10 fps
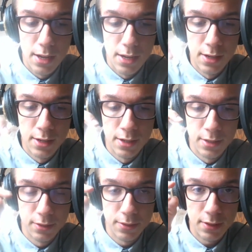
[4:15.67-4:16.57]

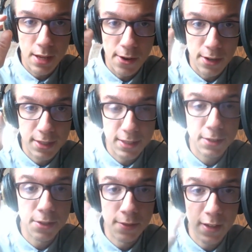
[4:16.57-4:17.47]
There are
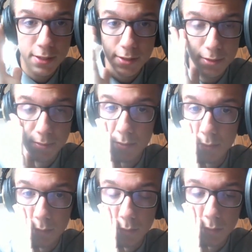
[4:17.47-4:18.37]
six of us.
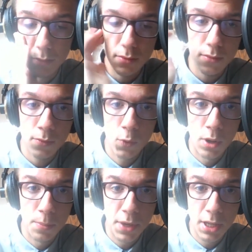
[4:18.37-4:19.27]

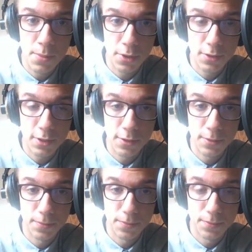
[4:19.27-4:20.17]
One beatboxer,
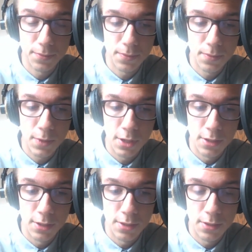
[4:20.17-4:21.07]

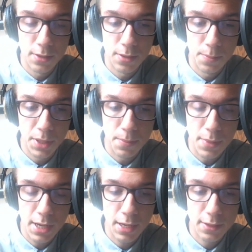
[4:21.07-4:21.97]
me
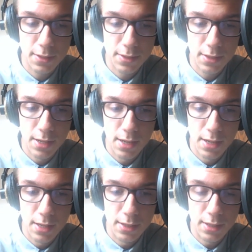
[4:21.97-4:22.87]
bass,
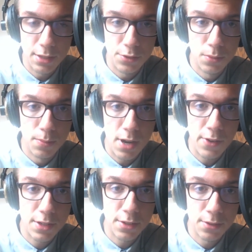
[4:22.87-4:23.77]
then two
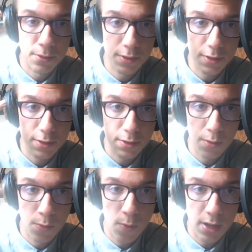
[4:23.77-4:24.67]
baritones,
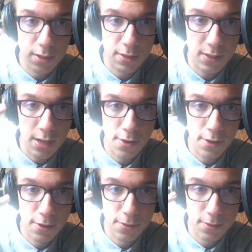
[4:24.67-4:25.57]
one
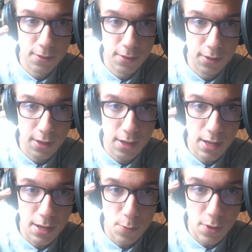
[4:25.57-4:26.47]
tenor,
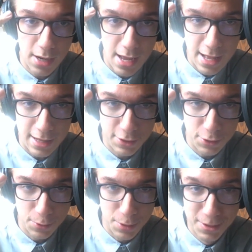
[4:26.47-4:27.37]
and one alto.